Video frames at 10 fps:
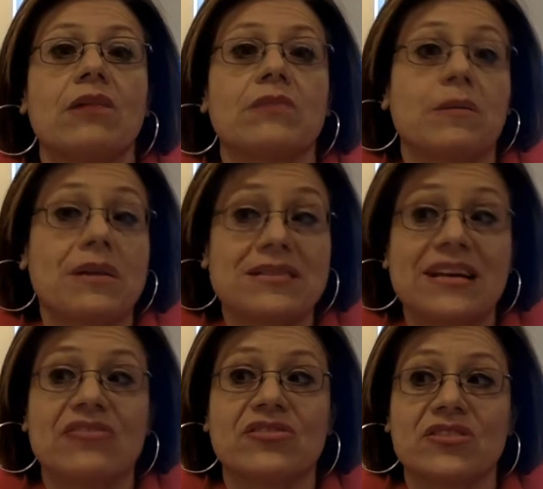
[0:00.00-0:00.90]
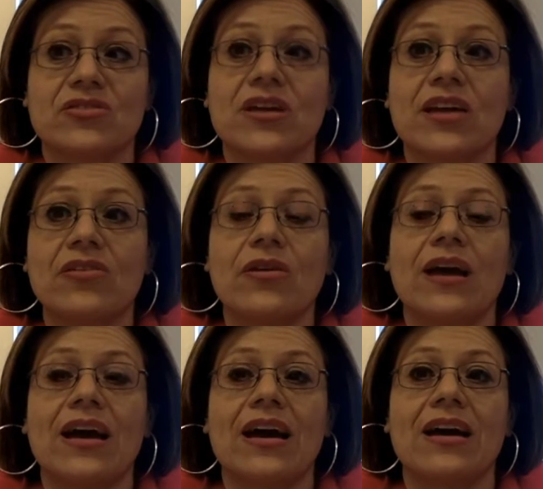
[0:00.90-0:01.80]
they basically have to sit together
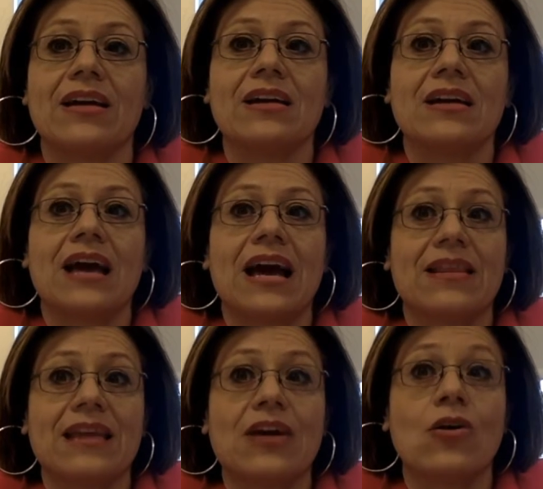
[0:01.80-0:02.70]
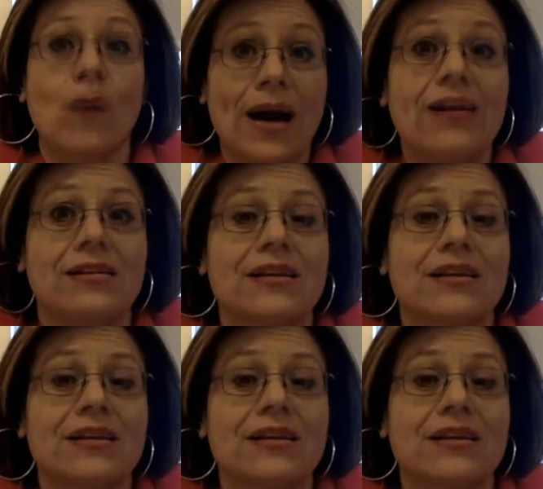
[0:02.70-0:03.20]
and they go at it.